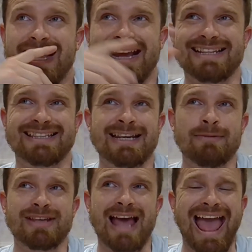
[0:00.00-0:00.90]
It
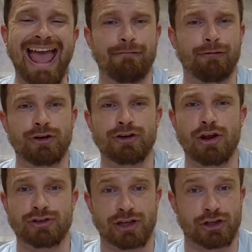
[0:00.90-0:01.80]
seems that everyone
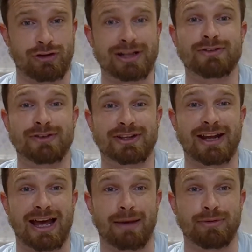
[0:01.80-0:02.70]
knows that a transfer is
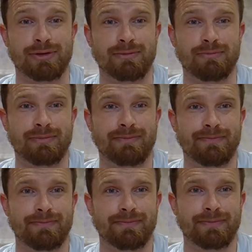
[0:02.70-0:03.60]
going to happen
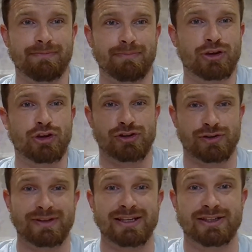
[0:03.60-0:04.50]

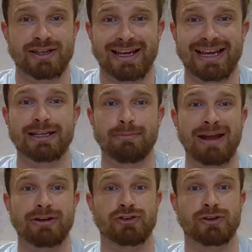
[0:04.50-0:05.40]
because of these
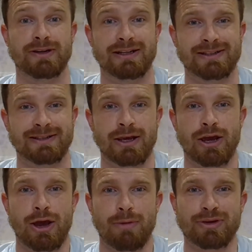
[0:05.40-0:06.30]
independent journalists,
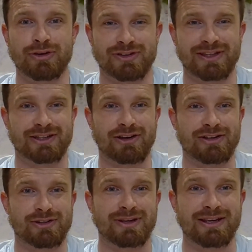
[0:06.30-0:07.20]
because of these
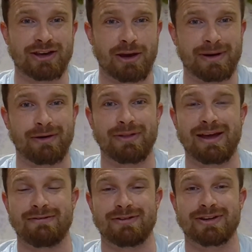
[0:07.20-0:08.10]
guys who keep coming out
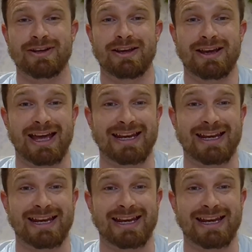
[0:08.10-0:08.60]
there and